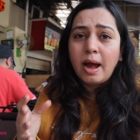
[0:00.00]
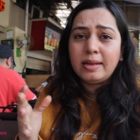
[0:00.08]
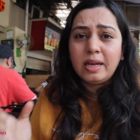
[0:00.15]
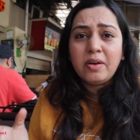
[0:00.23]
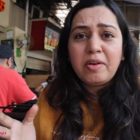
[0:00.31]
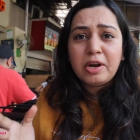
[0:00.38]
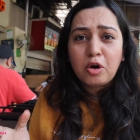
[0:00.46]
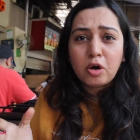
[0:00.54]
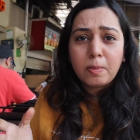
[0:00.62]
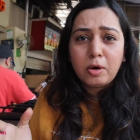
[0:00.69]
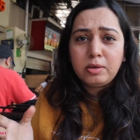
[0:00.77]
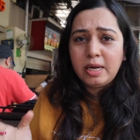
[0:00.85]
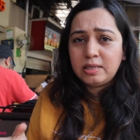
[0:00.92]
I think if I
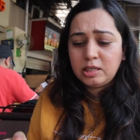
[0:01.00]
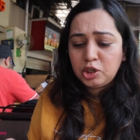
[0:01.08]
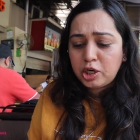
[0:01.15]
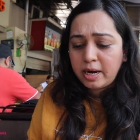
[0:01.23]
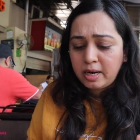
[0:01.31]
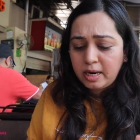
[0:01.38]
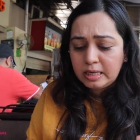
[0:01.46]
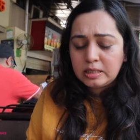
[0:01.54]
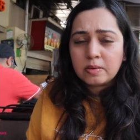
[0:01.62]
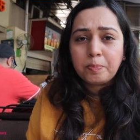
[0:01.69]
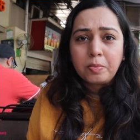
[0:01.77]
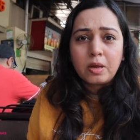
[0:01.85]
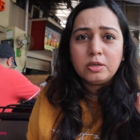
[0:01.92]
talk about Desi Chinese,
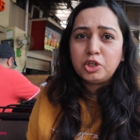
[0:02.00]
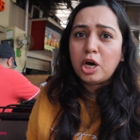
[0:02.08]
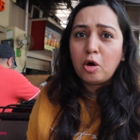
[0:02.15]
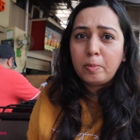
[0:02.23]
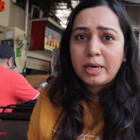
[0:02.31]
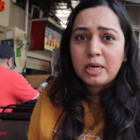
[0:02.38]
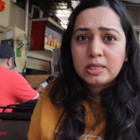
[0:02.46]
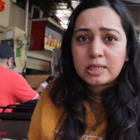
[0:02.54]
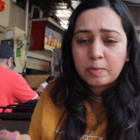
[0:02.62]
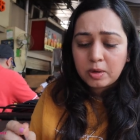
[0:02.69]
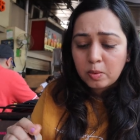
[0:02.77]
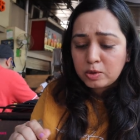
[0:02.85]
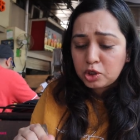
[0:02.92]
chowmein is
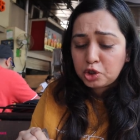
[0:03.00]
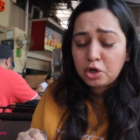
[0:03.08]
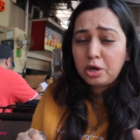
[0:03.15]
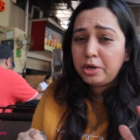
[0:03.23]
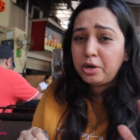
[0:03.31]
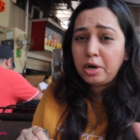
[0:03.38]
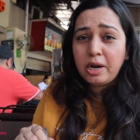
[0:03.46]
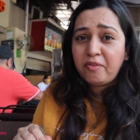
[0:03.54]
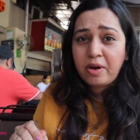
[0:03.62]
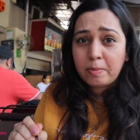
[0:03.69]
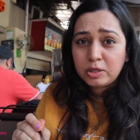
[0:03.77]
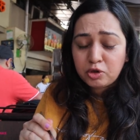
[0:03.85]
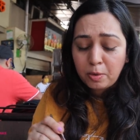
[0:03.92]
something which is really
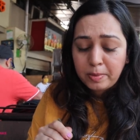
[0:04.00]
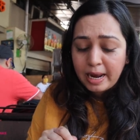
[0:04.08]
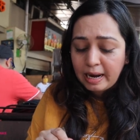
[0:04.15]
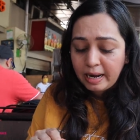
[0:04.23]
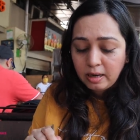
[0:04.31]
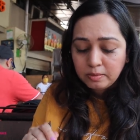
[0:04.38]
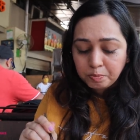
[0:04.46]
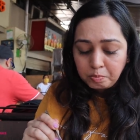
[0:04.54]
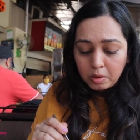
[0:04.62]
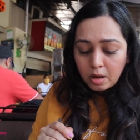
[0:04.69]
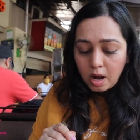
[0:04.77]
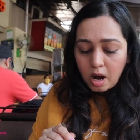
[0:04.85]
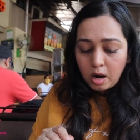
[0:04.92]
famous from Delhi.
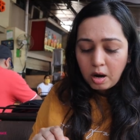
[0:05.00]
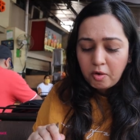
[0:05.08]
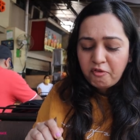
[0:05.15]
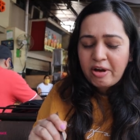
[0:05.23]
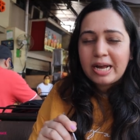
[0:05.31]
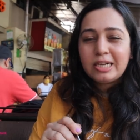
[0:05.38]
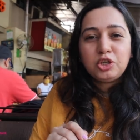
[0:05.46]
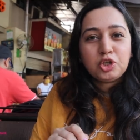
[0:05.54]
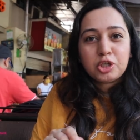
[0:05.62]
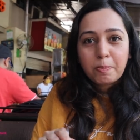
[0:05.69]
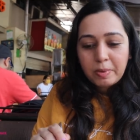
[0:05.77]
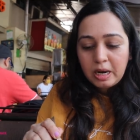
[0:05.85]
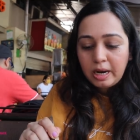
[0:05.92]
Veg
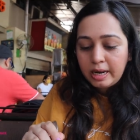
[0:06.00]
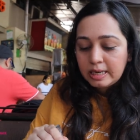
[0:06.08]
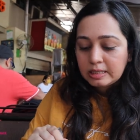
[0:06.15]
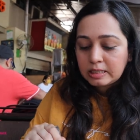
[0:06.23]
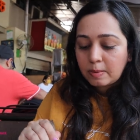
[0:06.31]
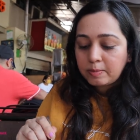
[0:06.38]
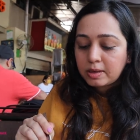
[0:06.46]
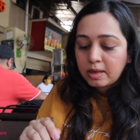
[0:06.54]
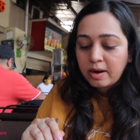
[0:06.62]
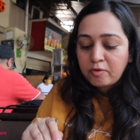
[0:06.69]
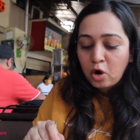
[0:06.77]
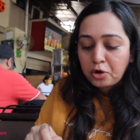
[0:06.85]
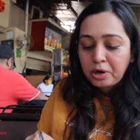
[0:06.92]
triple is something
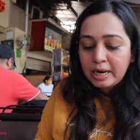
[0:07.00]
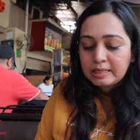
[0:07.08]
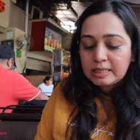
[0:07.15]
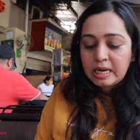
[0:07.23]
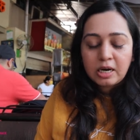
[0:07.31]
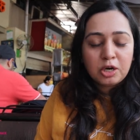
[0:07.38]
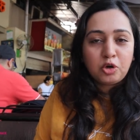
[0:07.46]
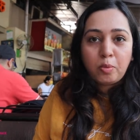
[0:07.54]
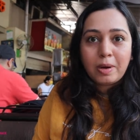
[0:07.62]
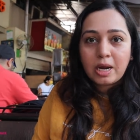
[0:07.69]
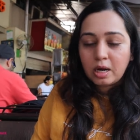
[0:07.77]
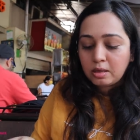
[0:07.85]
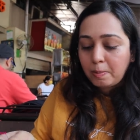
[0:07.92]
that I've not really seen in too
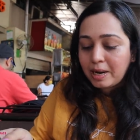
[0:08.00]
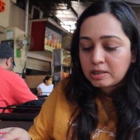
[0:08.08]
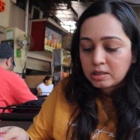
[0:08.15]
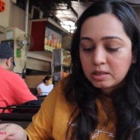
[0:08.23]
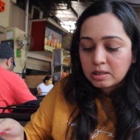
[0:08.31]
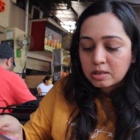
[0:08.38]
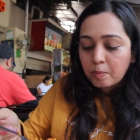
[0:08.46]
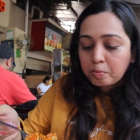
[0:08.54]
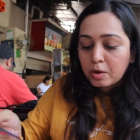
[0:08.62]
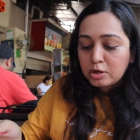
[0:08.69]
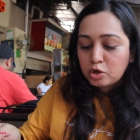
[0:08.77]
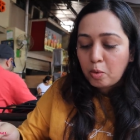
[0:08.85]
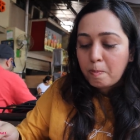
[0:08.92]
many other places.
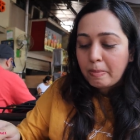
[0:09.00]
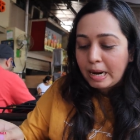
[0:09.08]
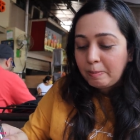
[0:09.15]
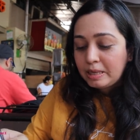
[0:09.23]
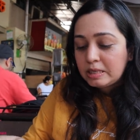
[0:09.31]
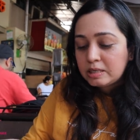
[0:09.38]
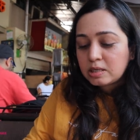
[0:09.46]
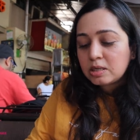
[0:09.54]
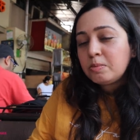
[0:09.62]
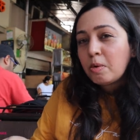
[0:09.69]
So maybe this is